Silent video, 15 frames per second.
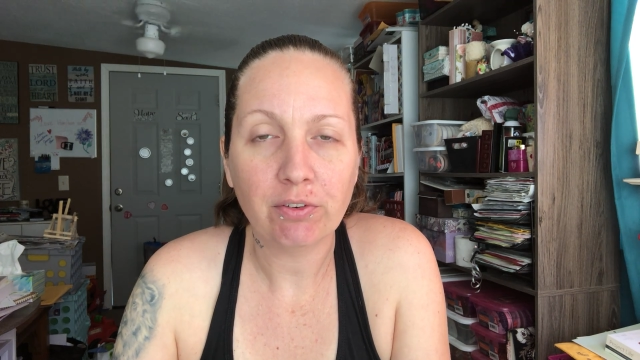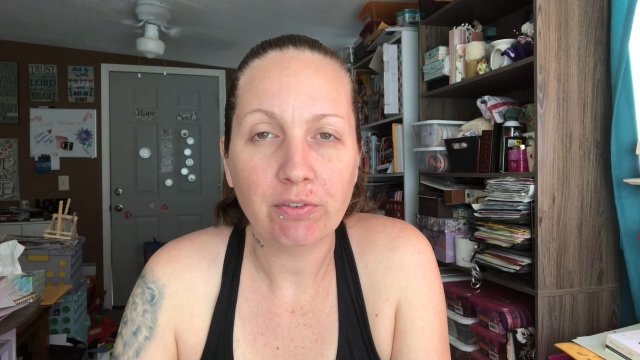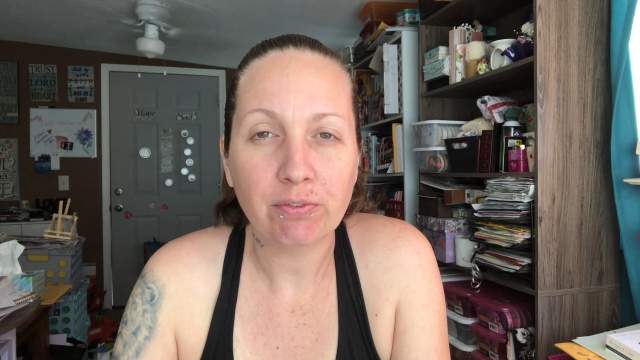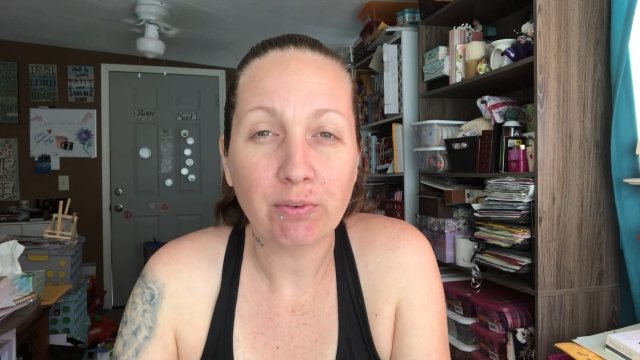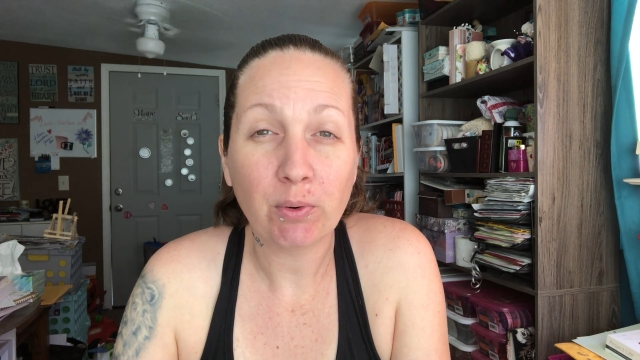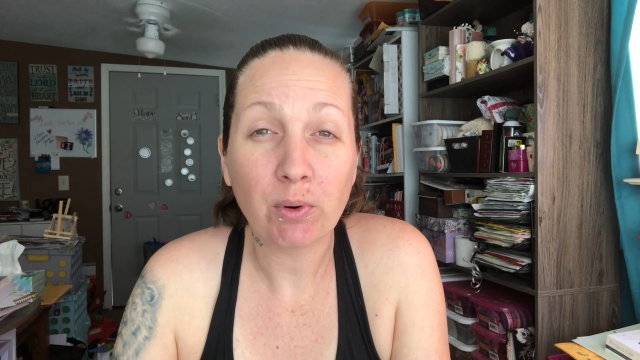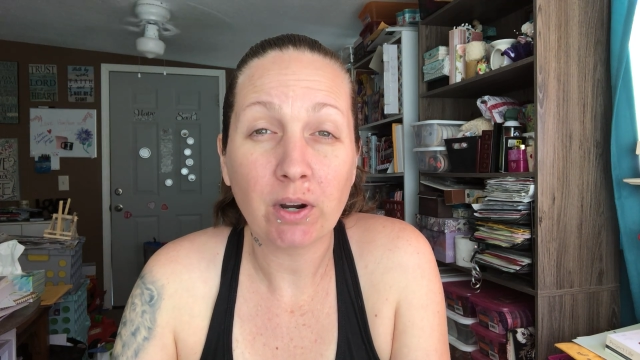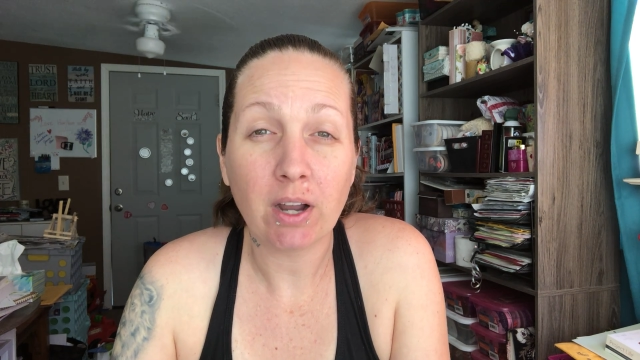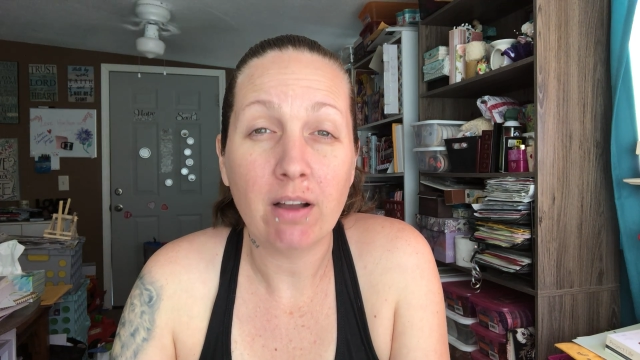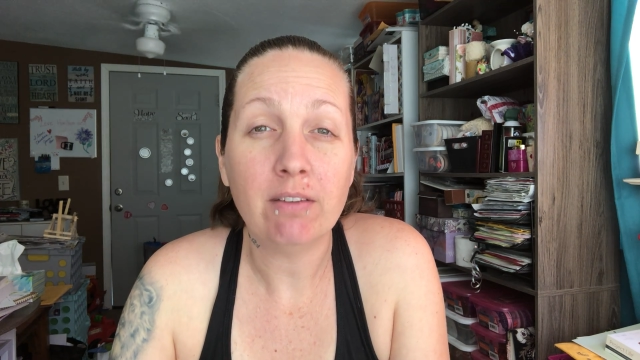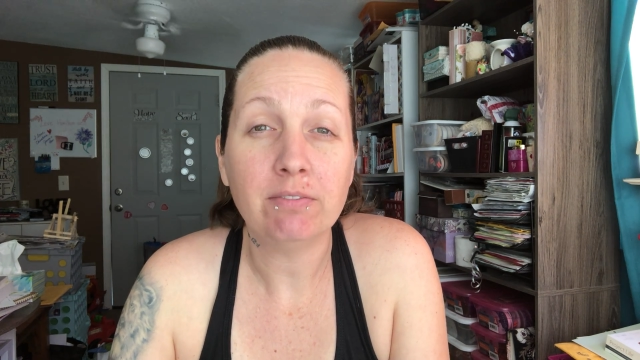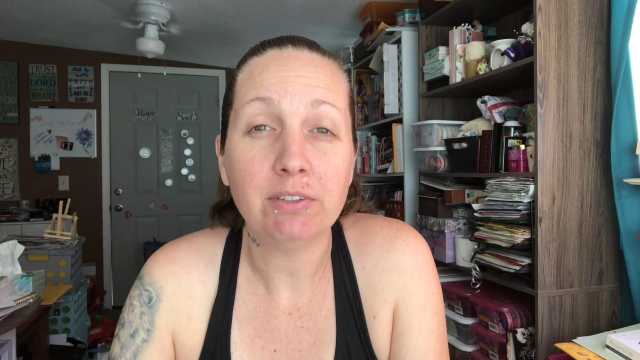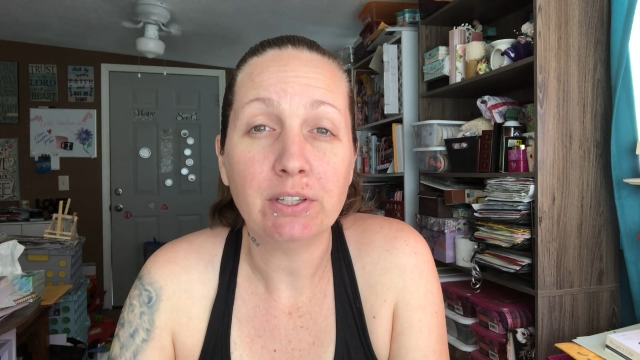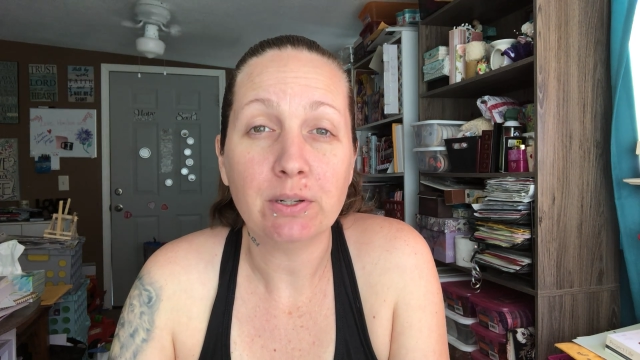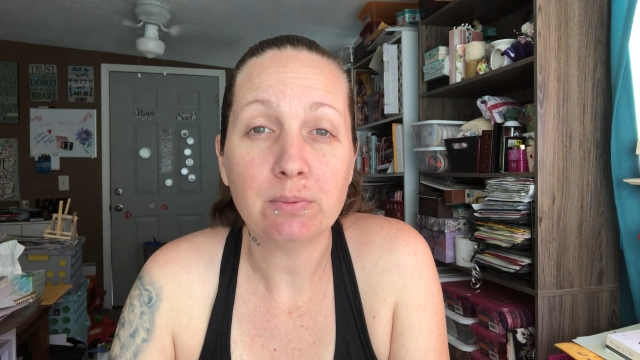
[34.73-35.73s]
4
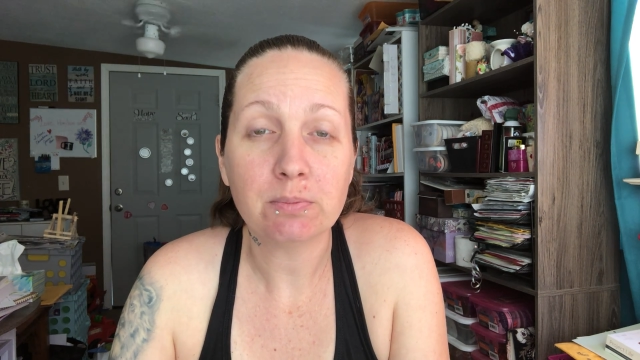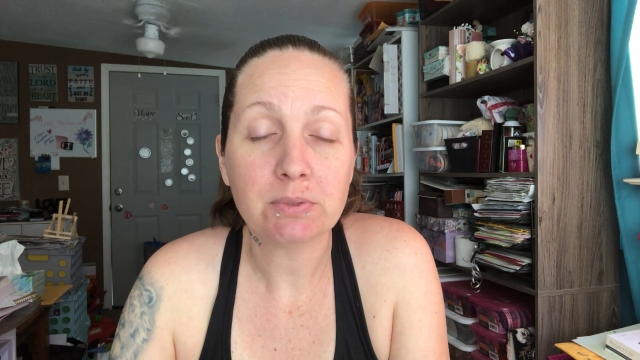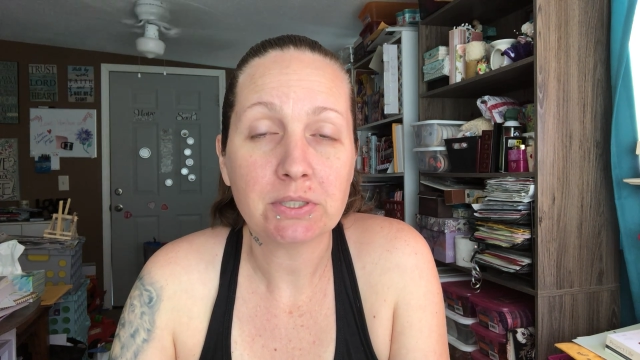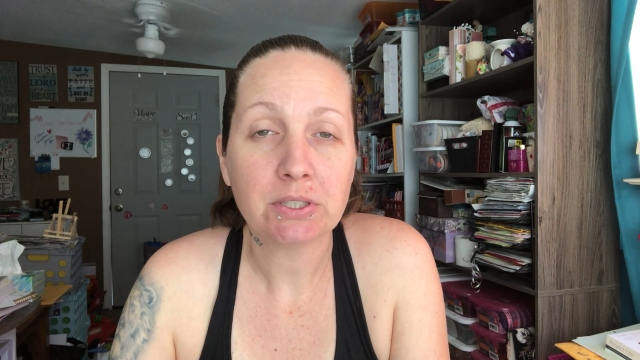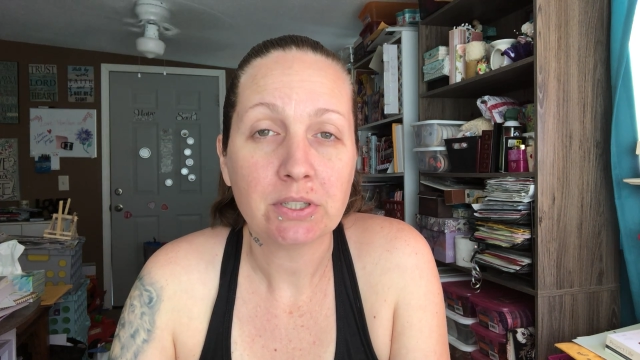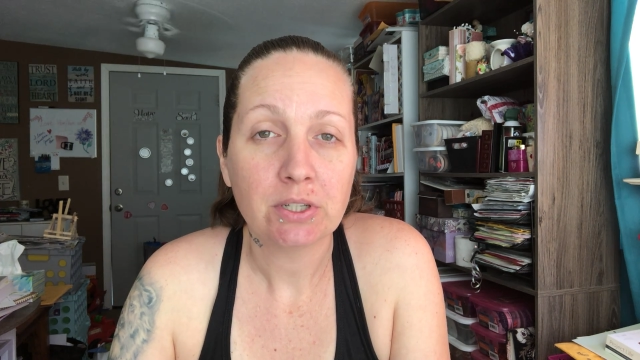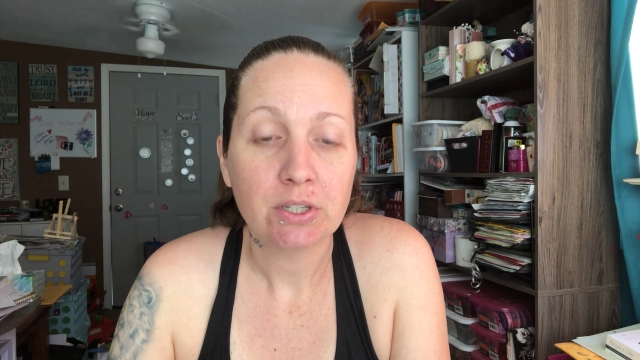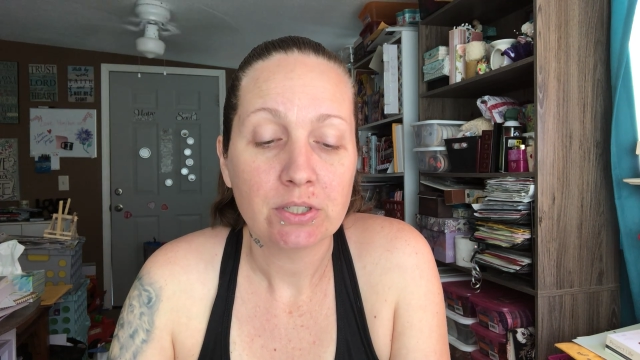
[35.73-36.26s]
envelopes.